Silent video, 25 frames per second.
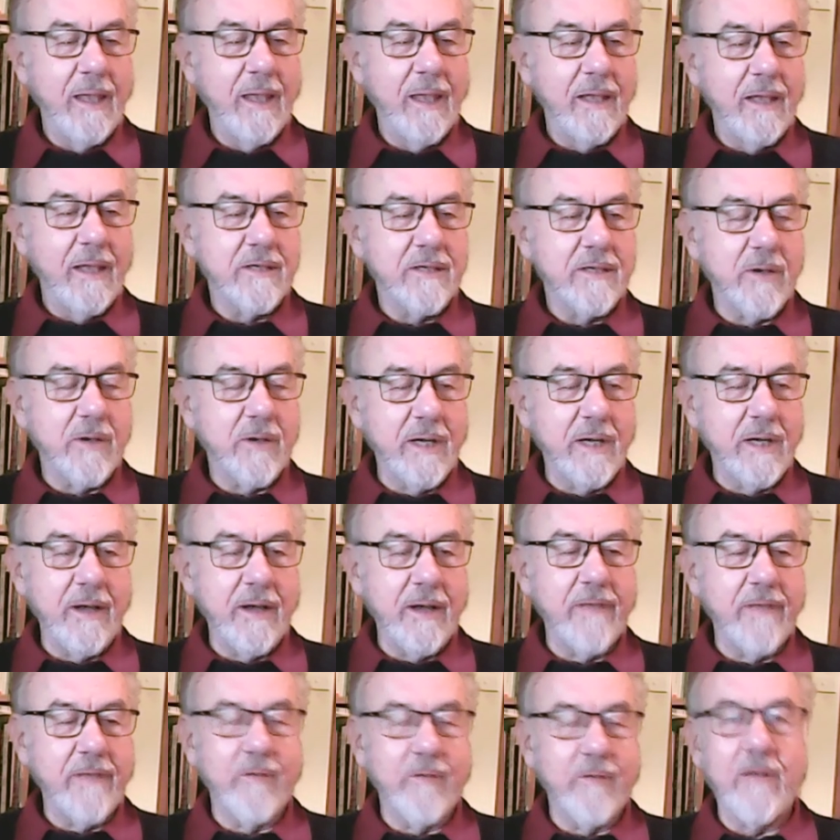So I now
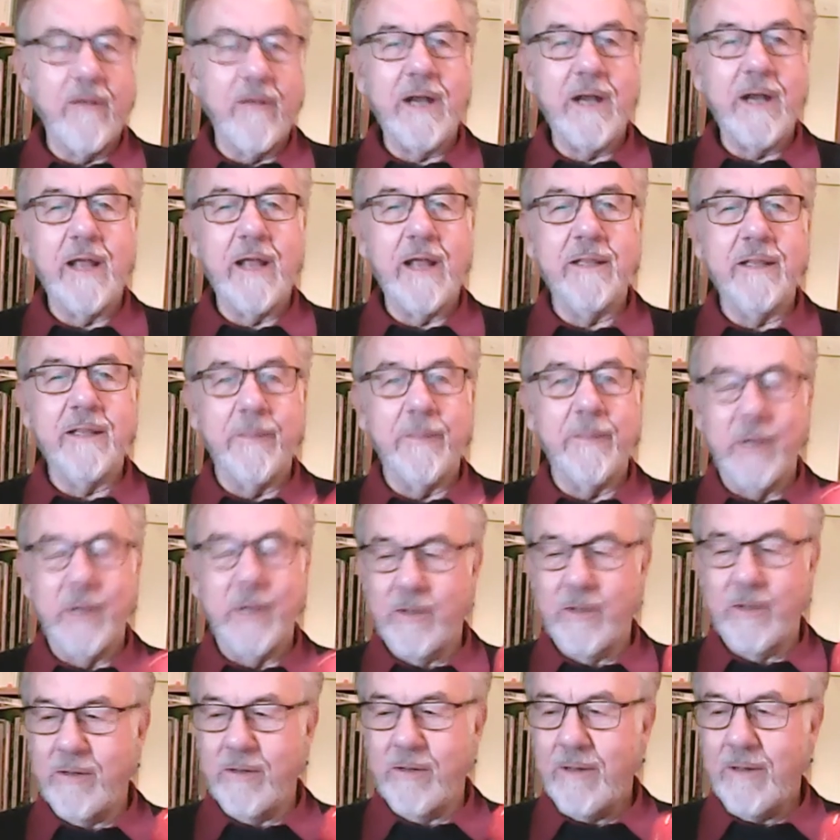have the red and the
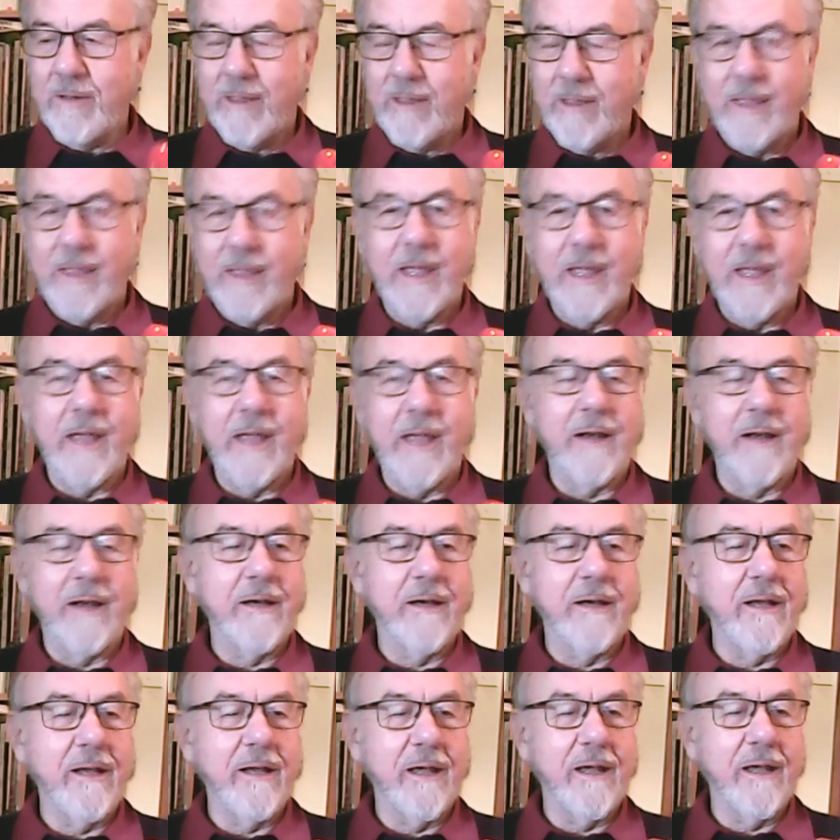blue,
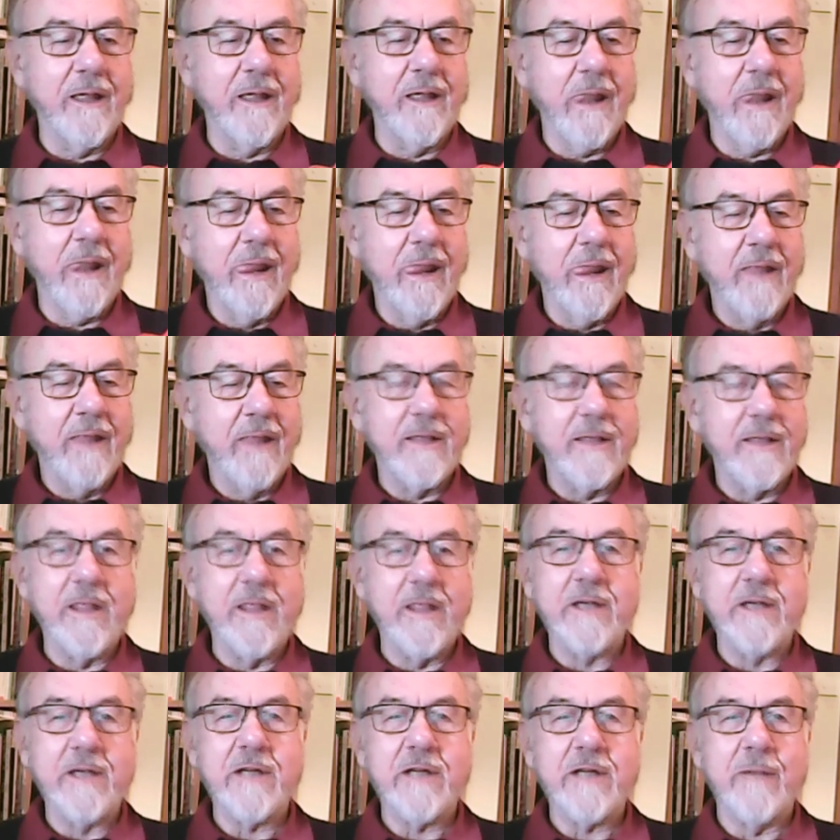and uh, then
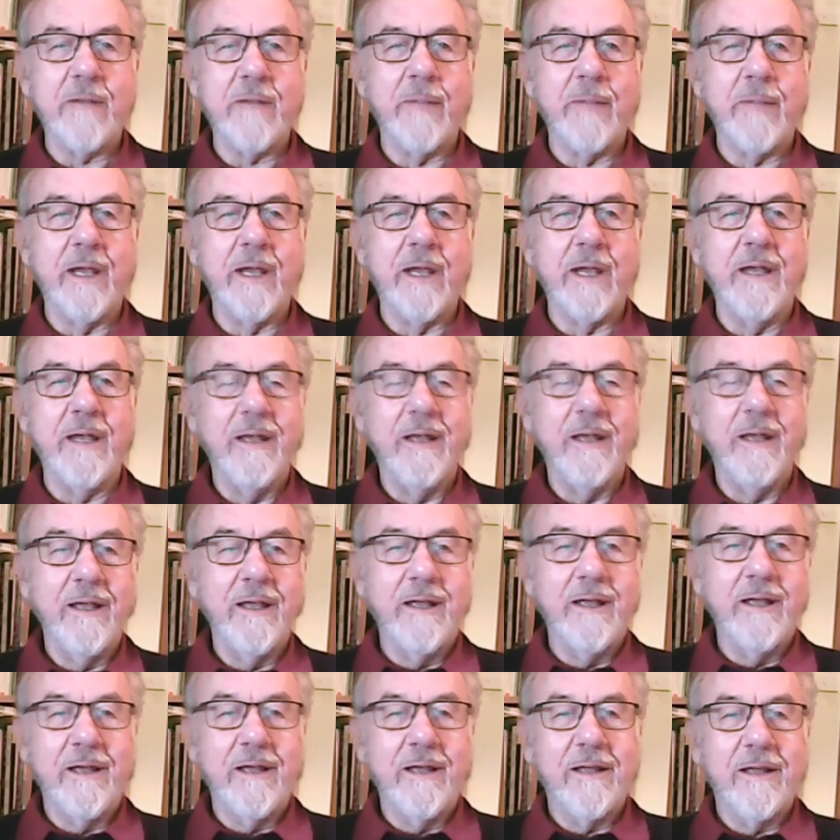they sent me
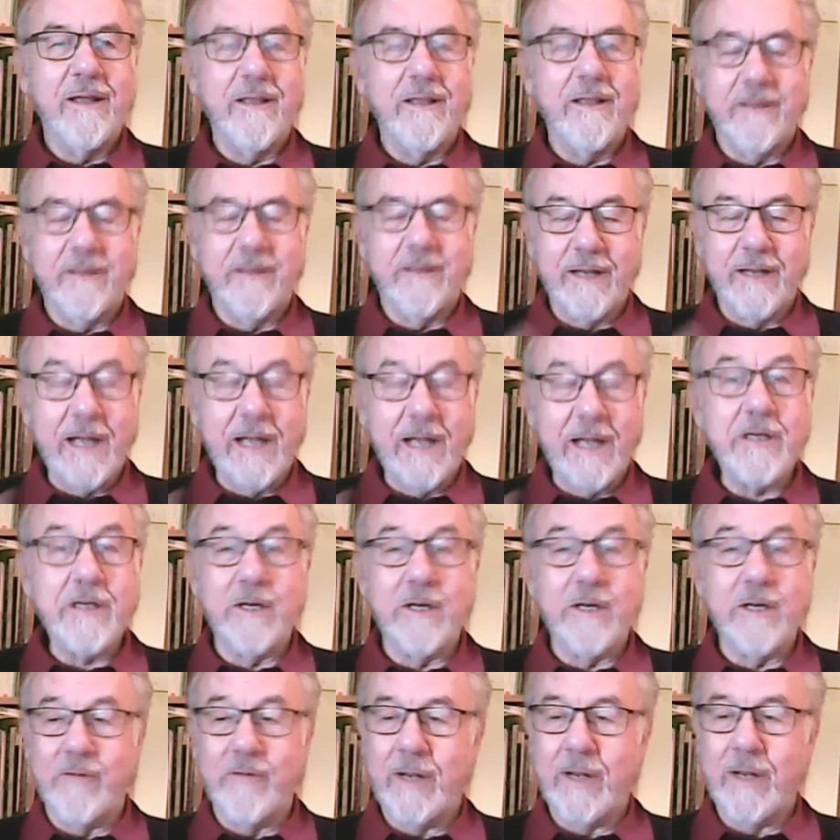the later
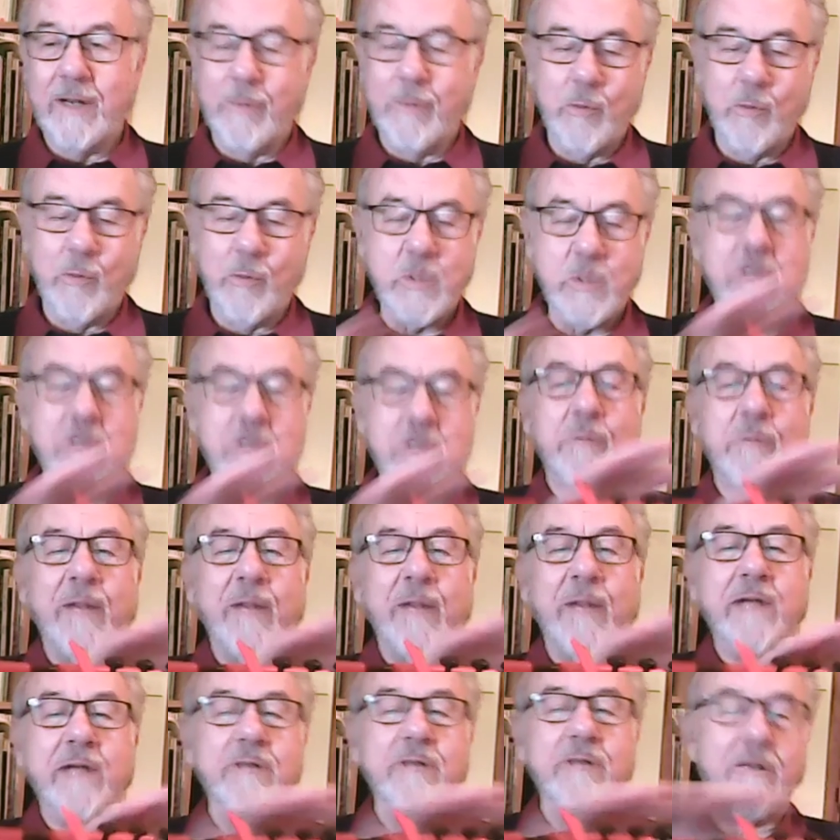development, which is a
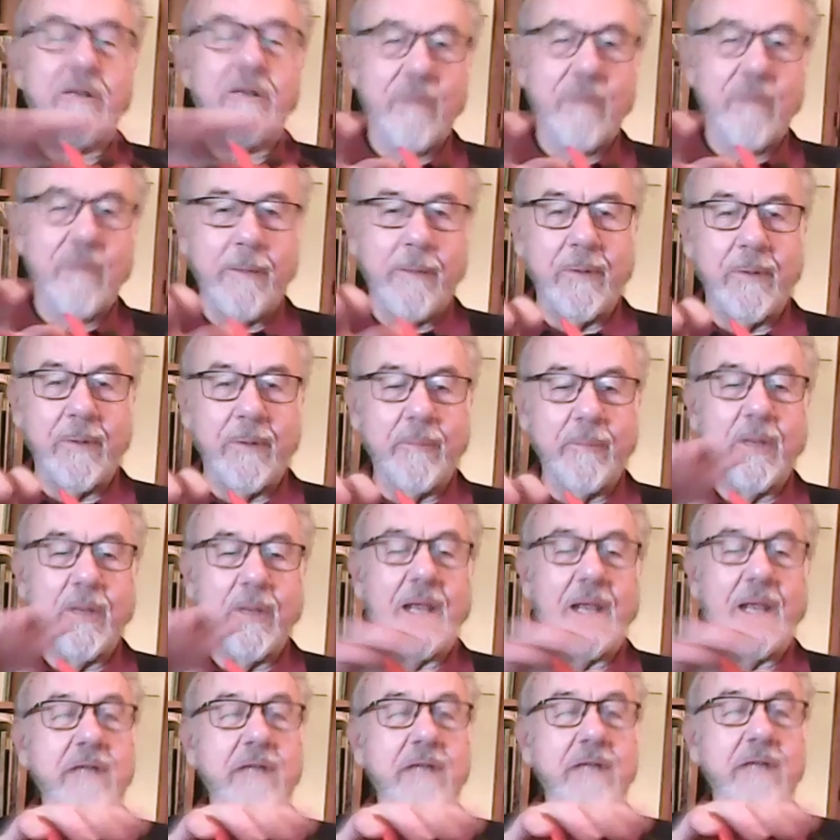plastic trumpet that
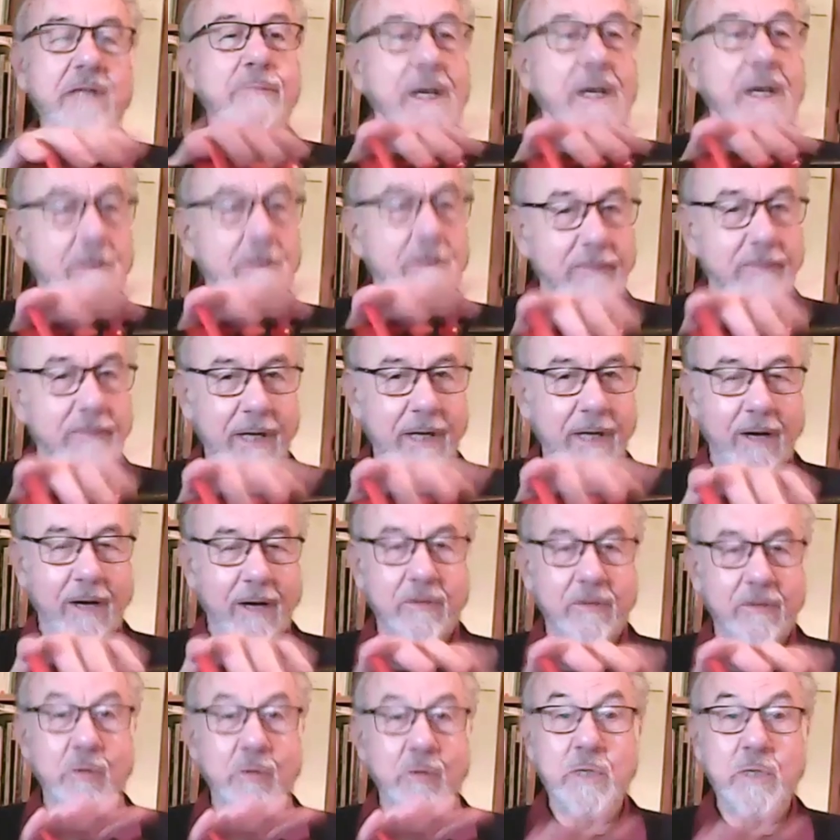has metal
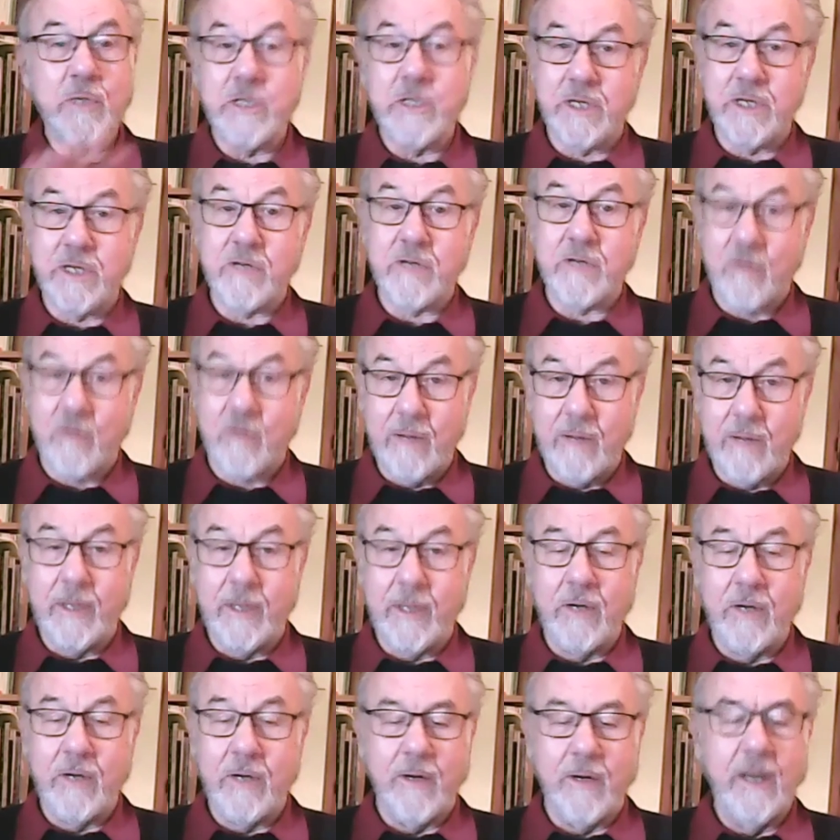valves, which is extremely
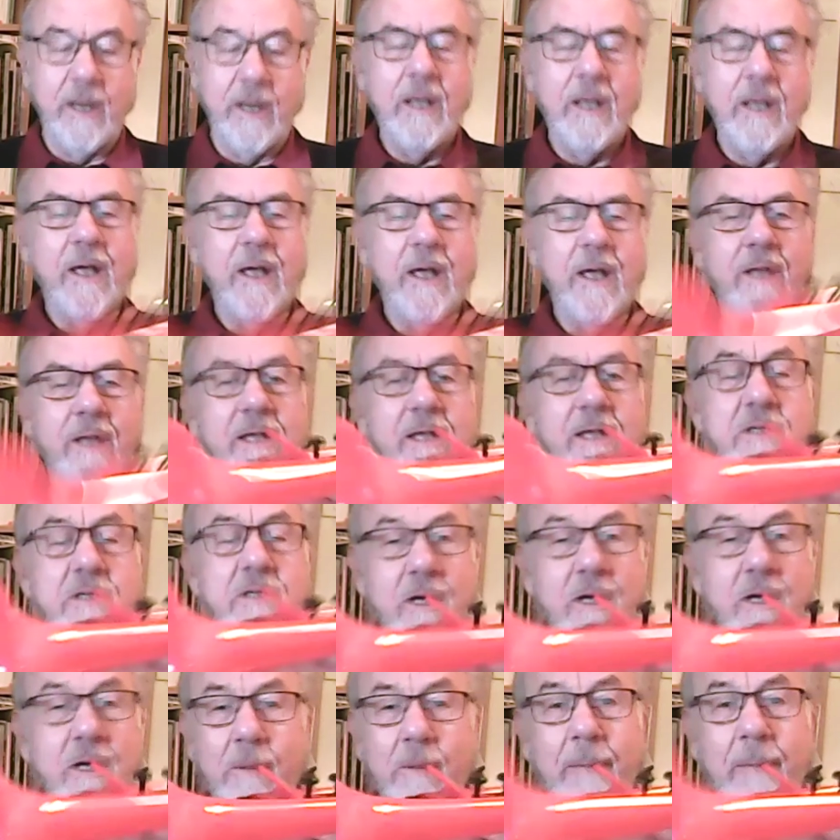good. These are
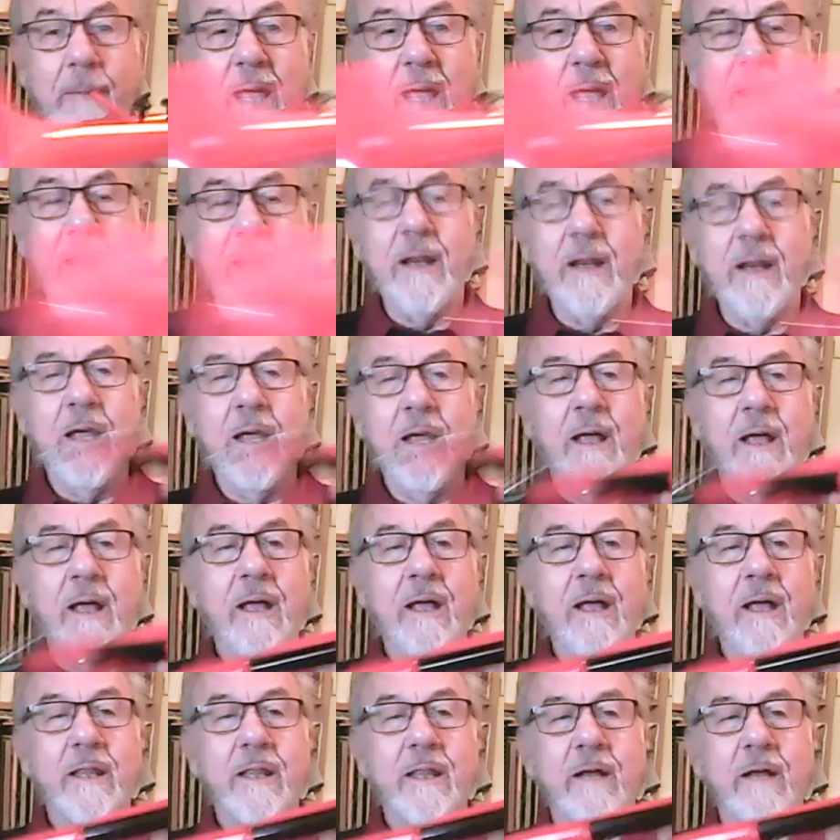not bad. They're,